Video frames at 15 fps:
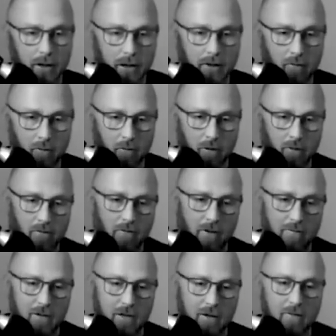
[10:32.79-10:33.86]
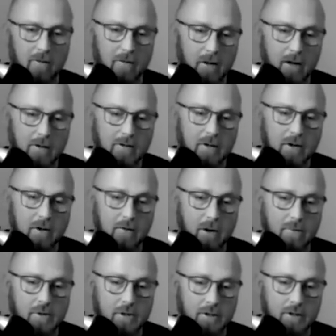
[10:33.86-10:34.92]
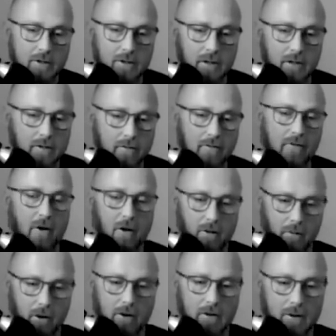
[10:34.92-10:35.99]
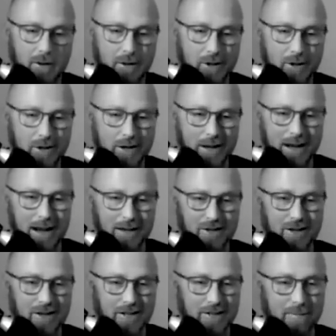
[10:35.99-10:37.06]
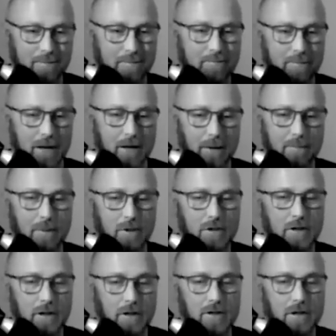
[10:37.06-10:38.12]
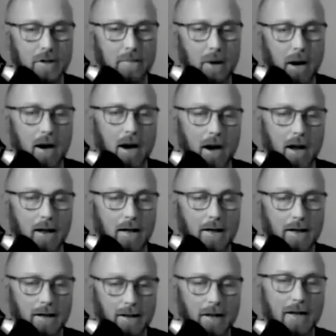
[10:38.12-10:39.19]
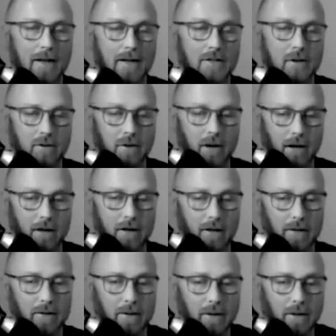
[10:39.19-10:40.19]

and remove 50 different layers of corruption so that the farmer actually gets a bigger percentage of the pie that he's created.